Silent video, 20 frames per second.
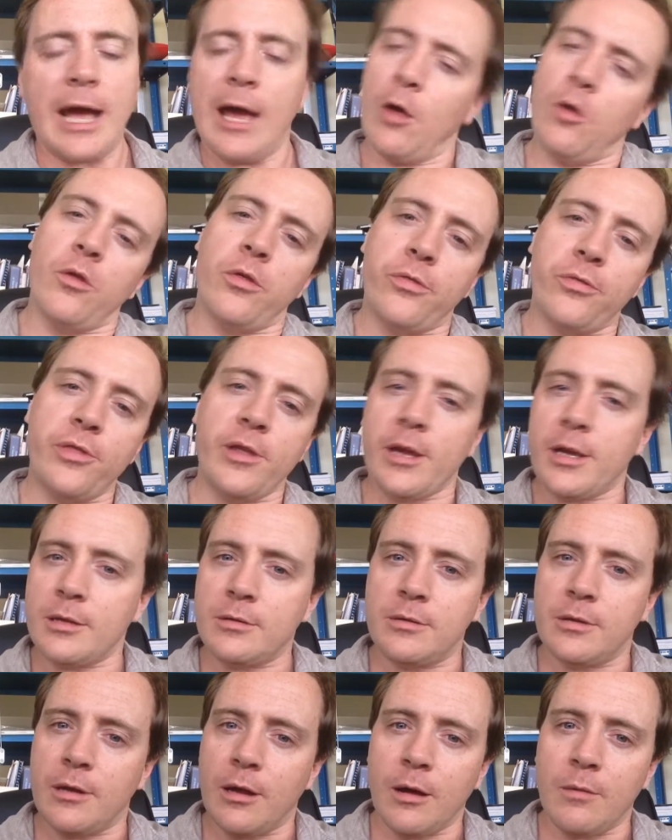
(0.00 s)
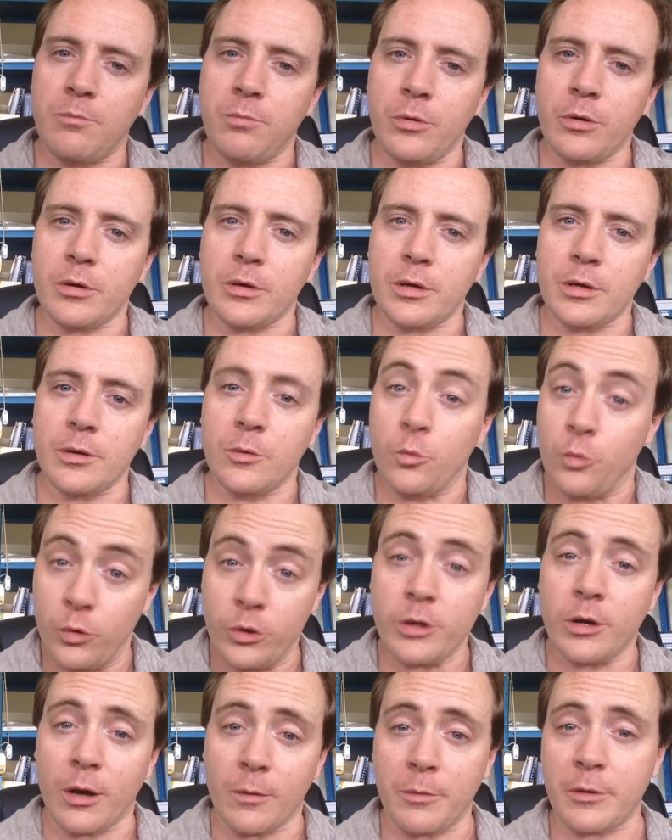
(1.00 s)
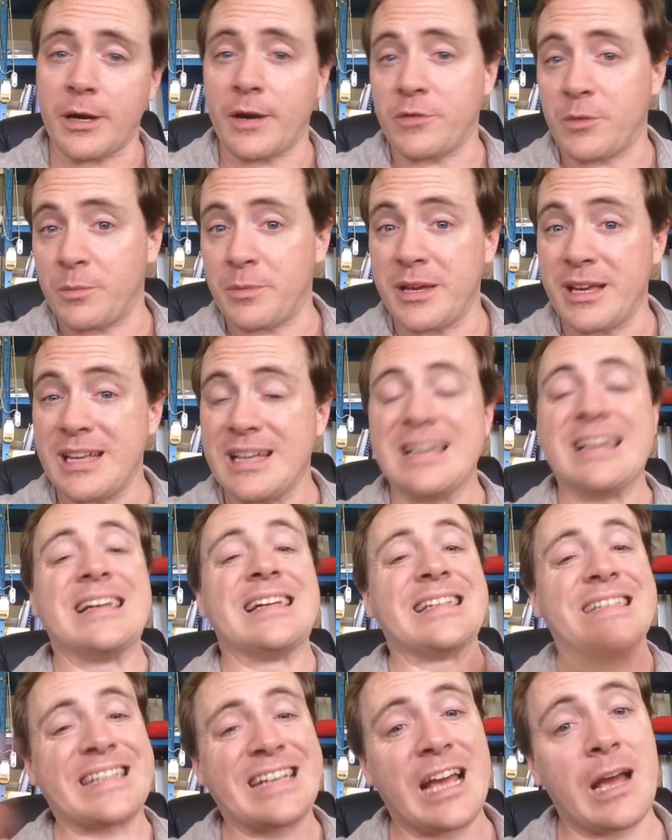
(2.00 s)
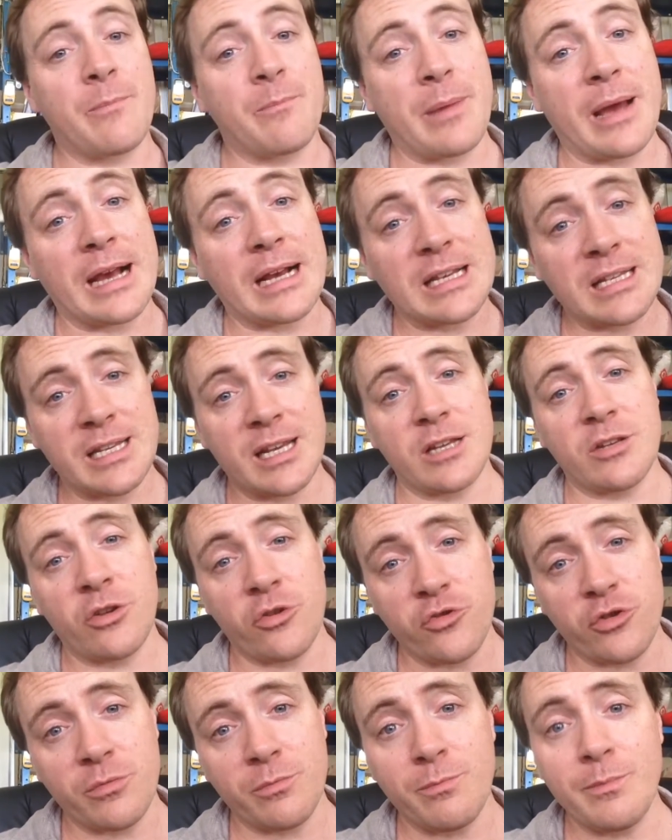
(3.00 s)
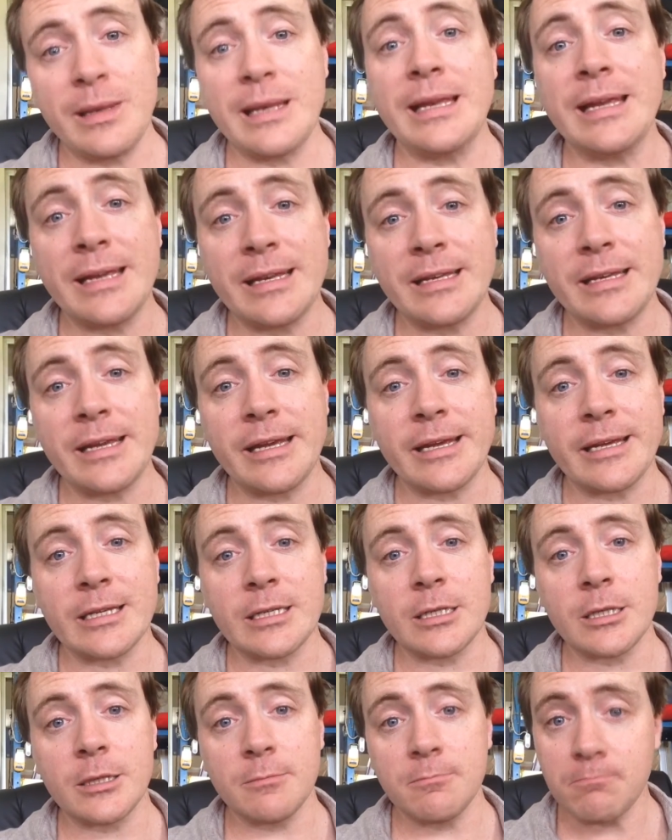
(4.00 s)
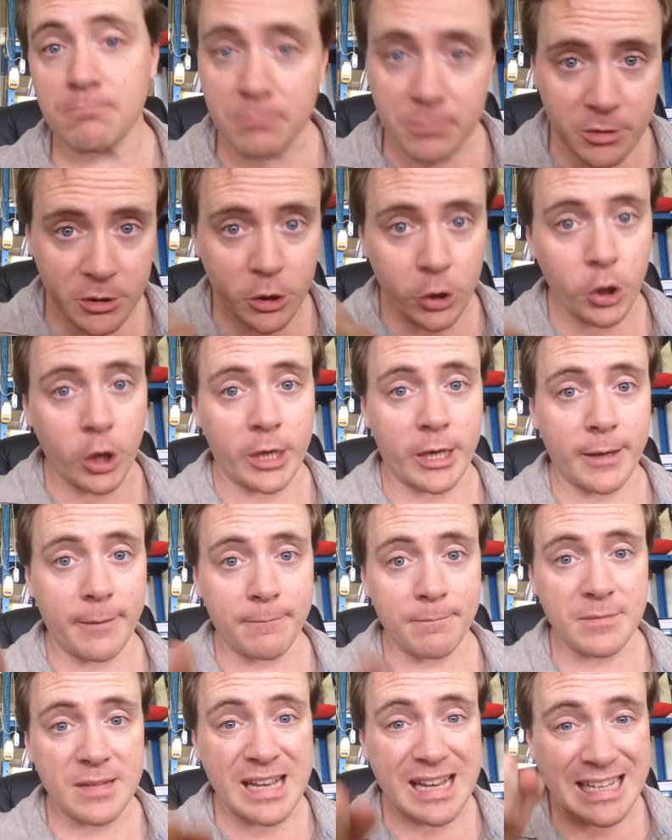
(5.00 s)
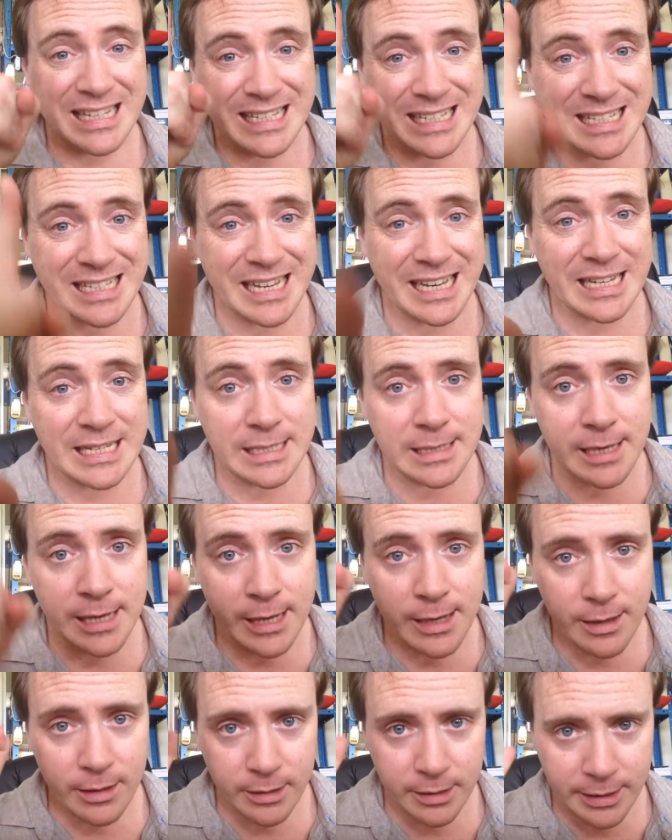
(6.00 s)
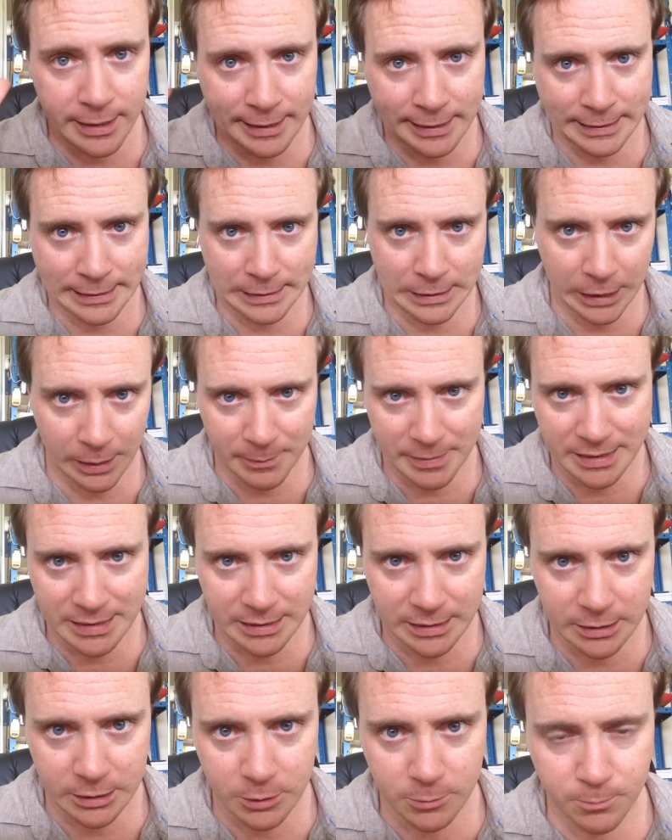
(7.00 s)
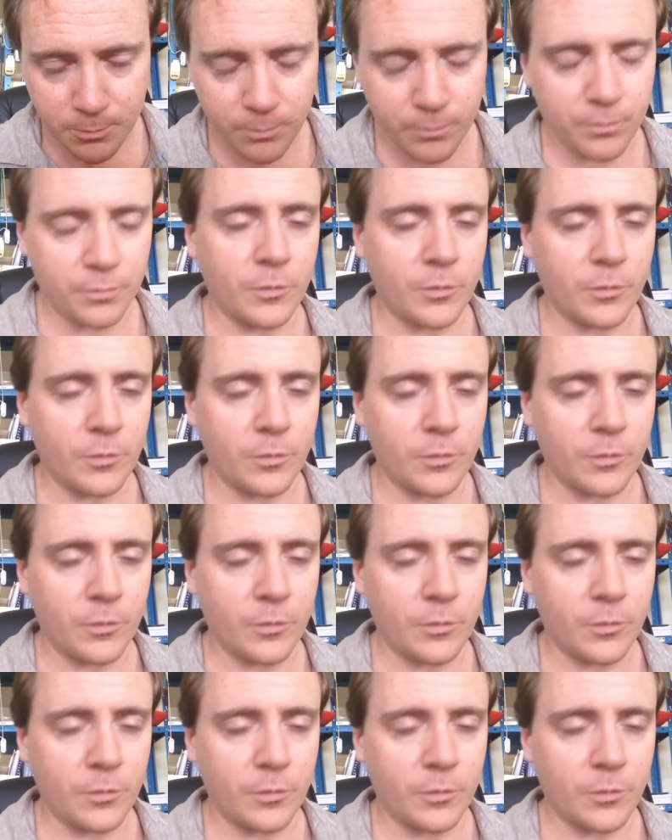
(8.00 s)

How thick did our book, would our book have to be to get back 600 million years? You got it. 60 kilometers.